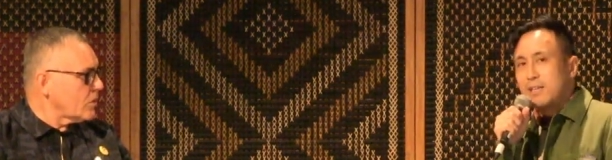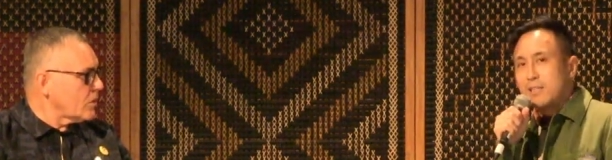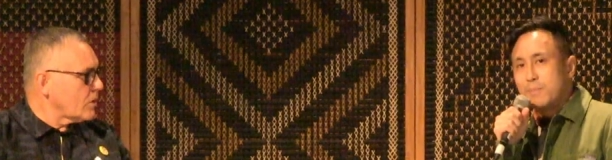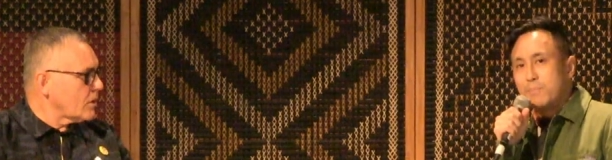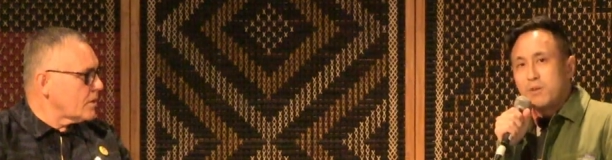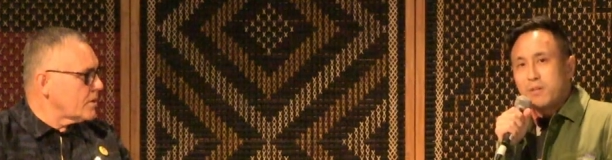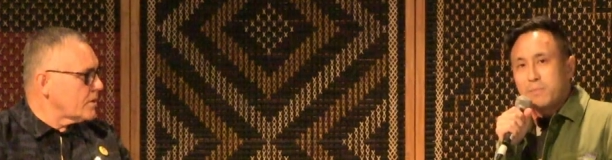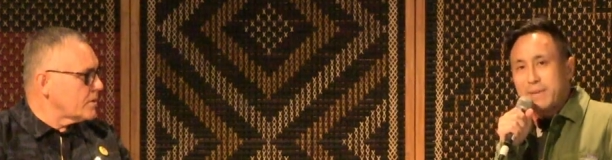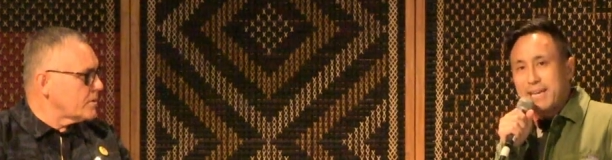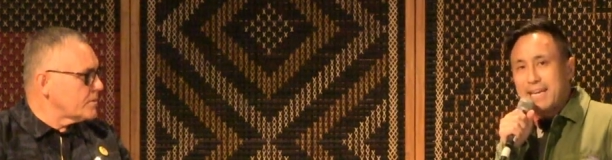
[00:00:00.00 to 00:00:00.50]
Speaker 1: the
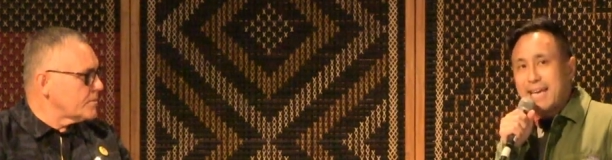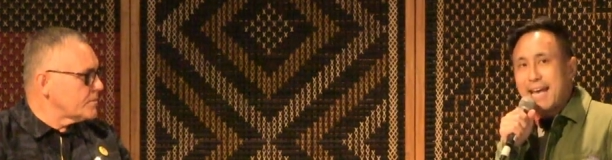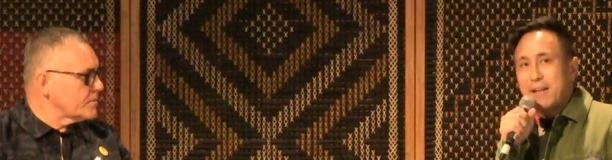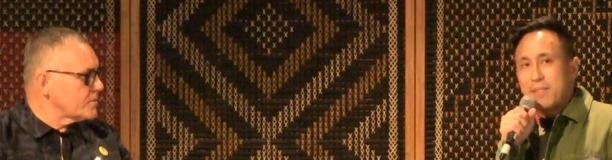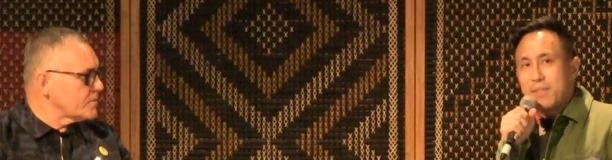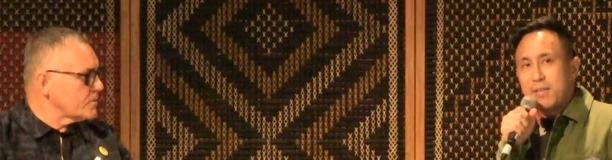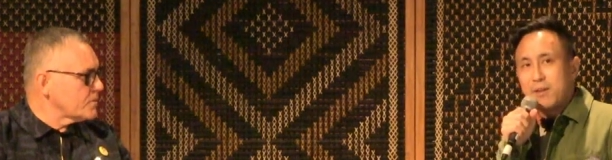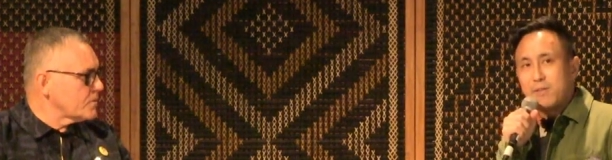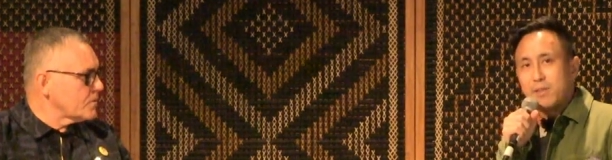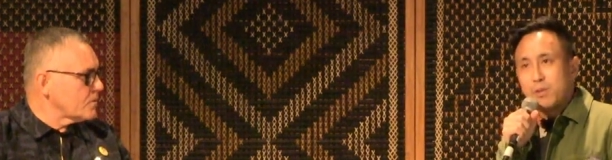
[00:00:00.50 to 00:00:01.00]
book being
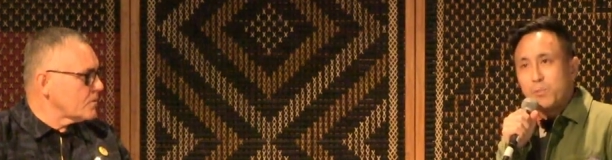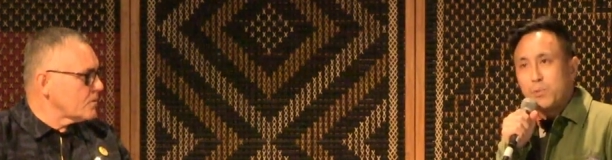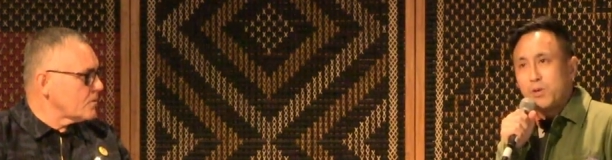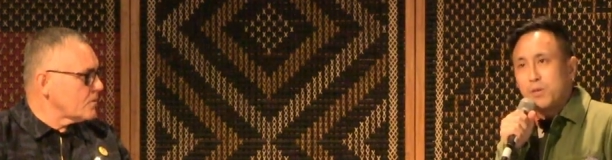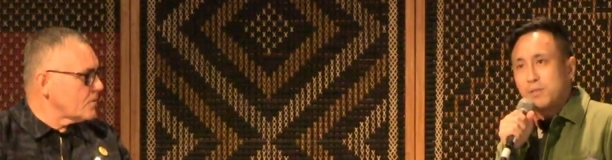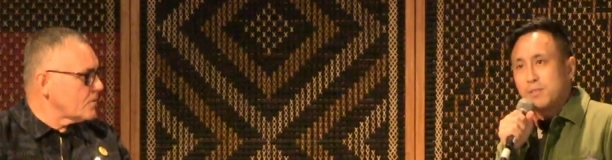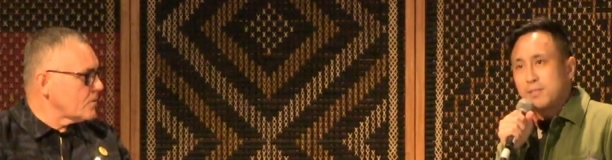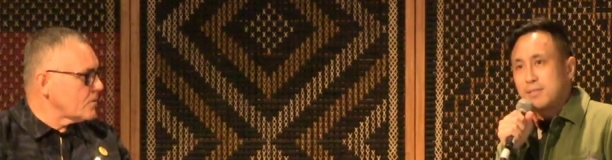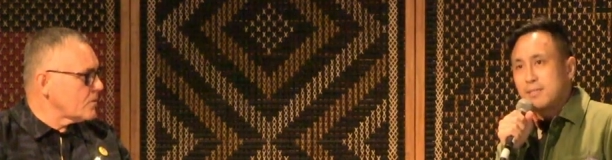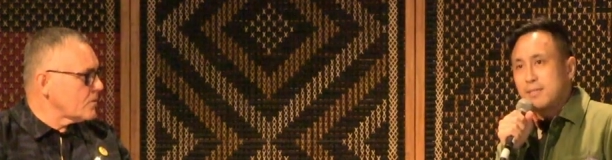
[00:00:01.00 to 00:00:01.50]
out there in the
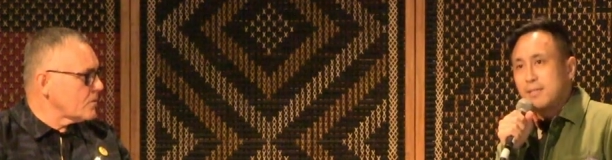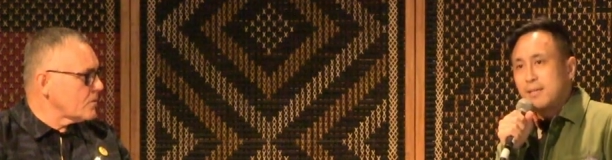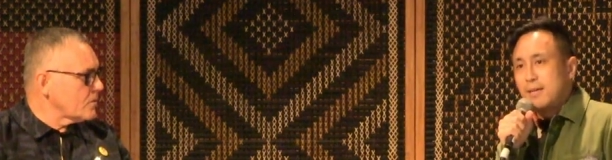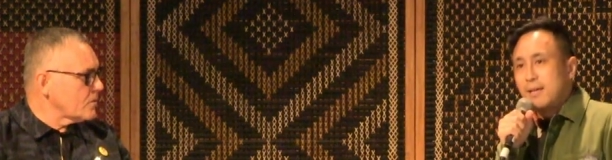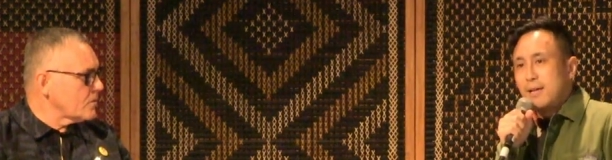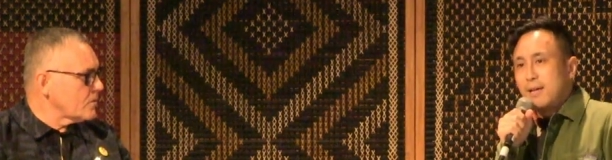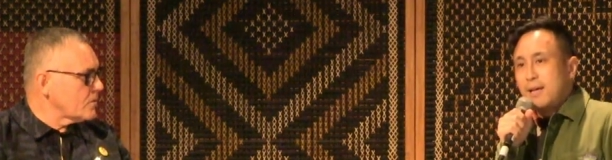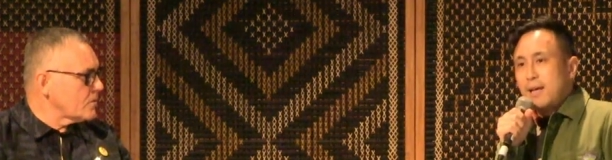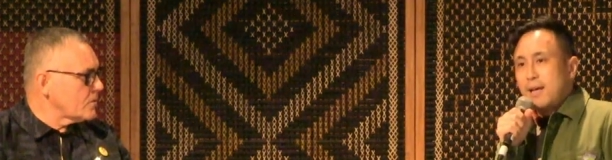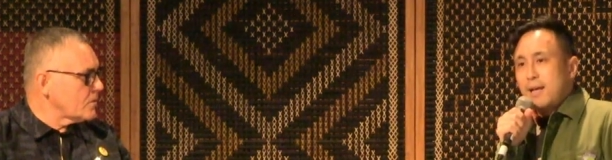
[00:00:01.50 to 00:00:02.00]
world.
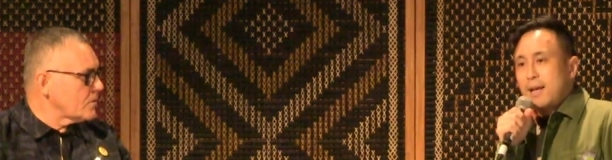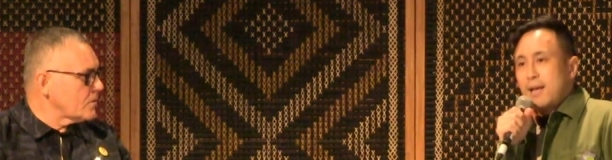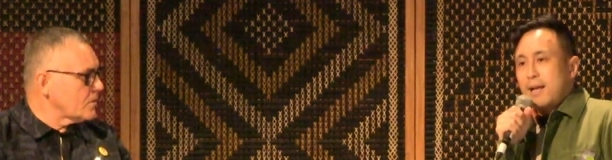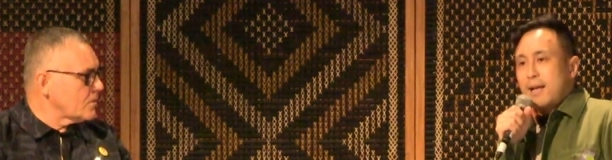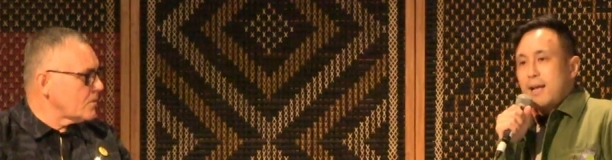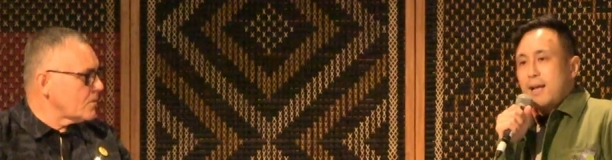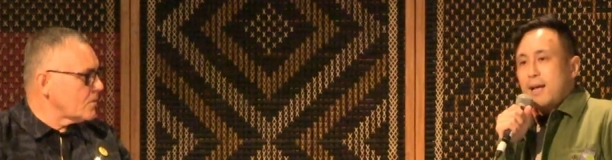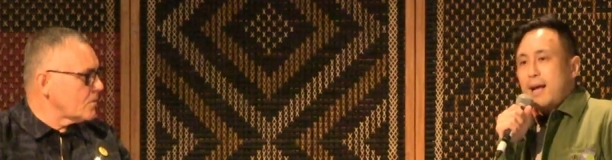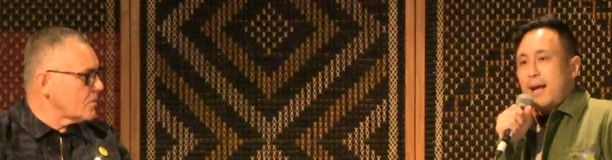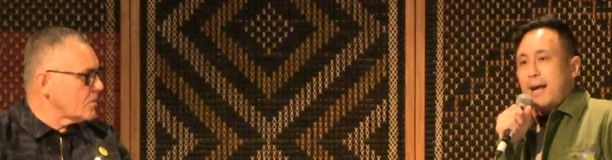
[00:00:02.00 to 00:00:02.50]

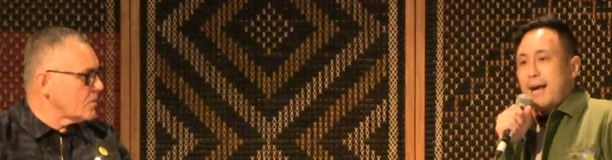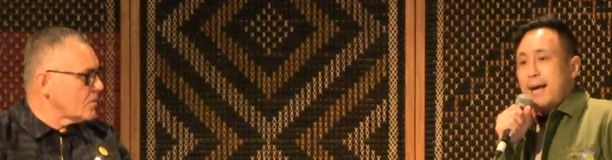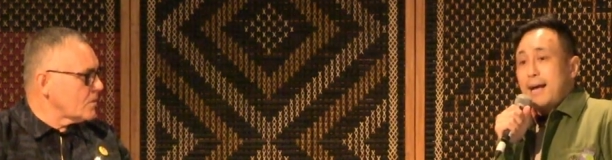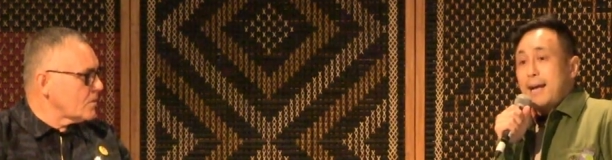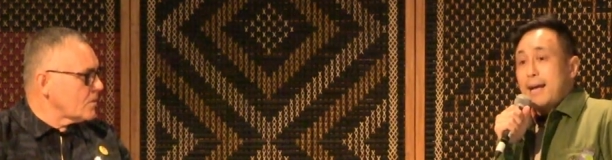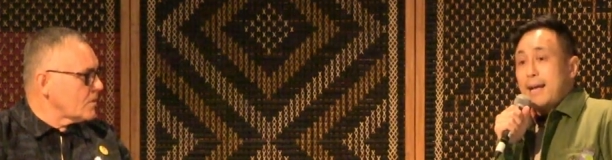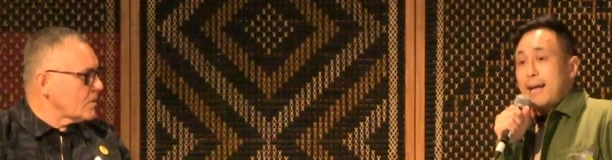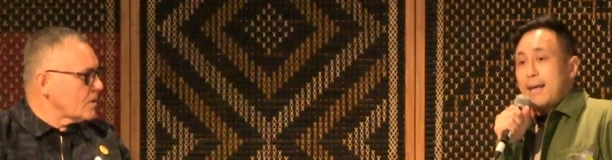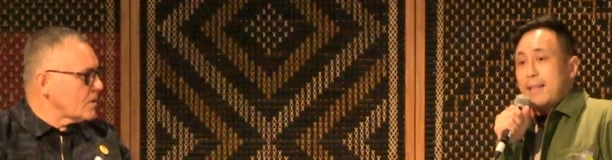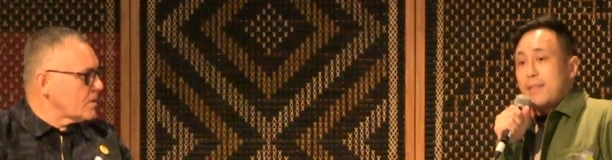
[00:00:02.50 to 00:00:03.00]

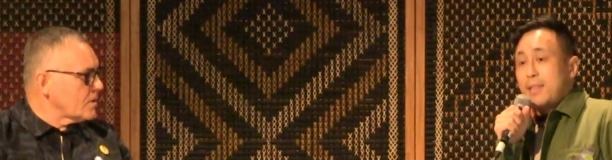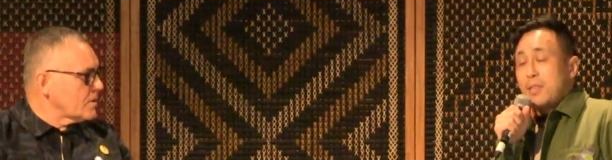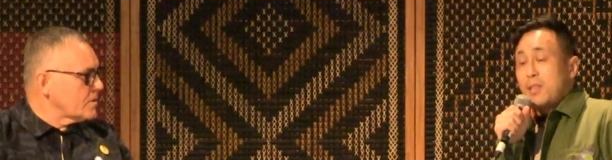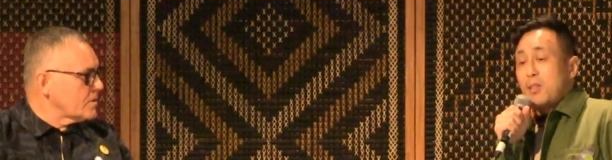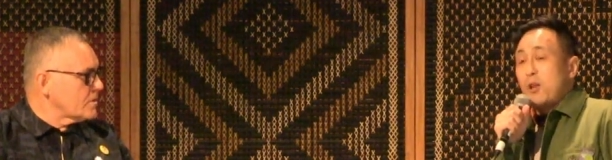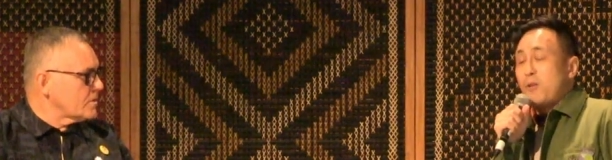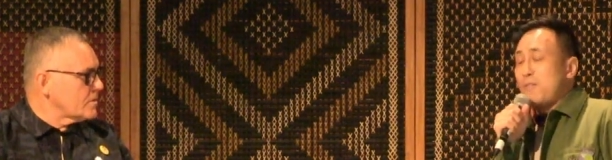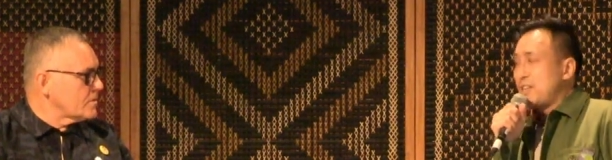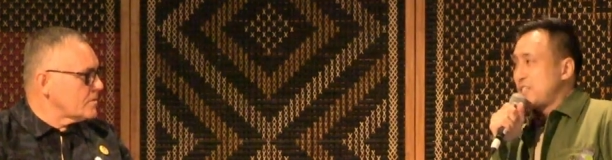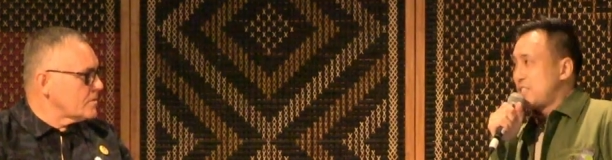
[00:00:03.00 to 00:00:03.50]
Uh, and then the
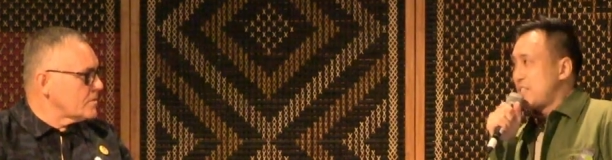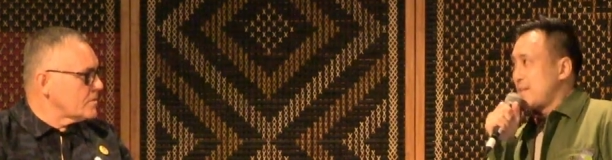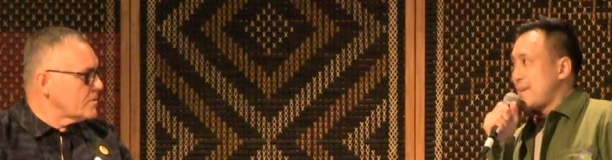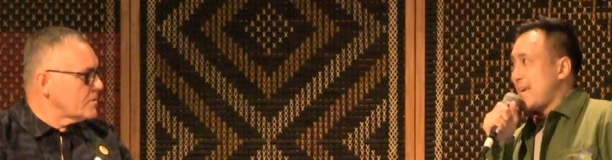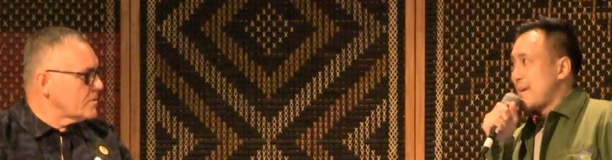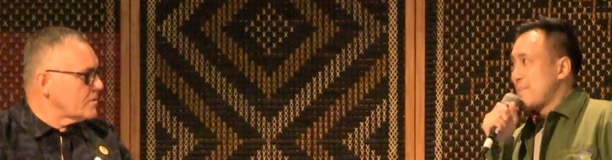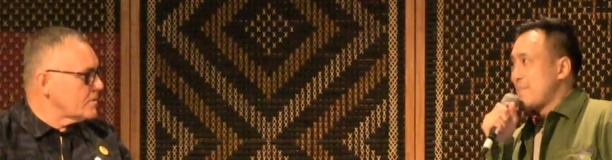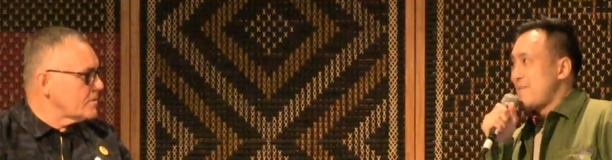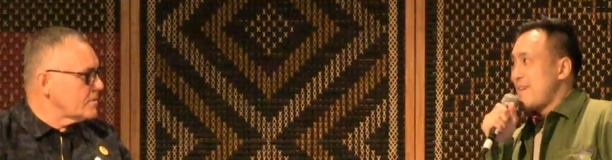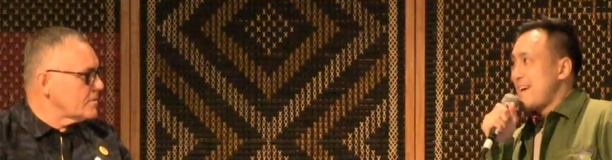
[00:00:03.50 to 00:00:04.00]
laureateship
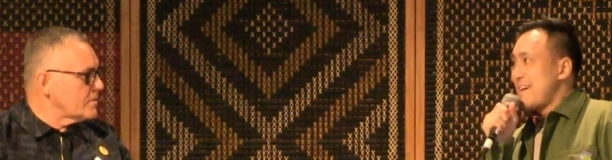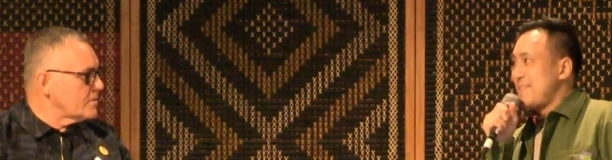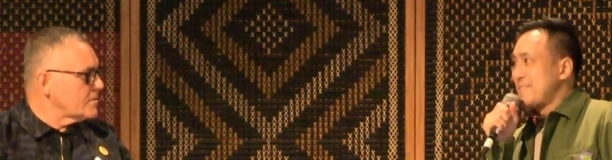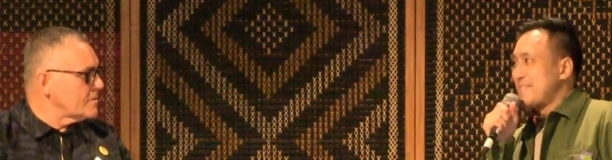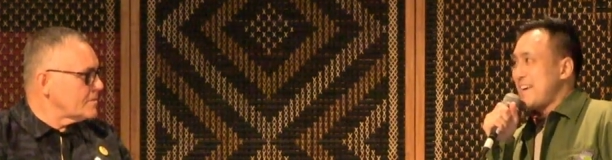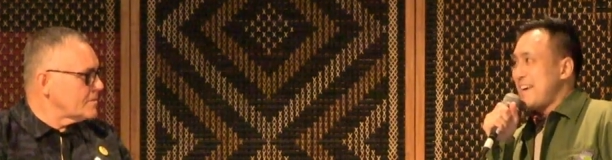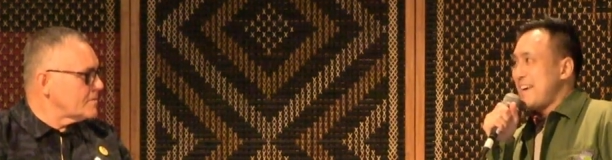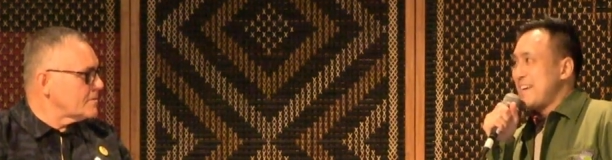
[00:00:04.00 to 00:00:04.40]
came around,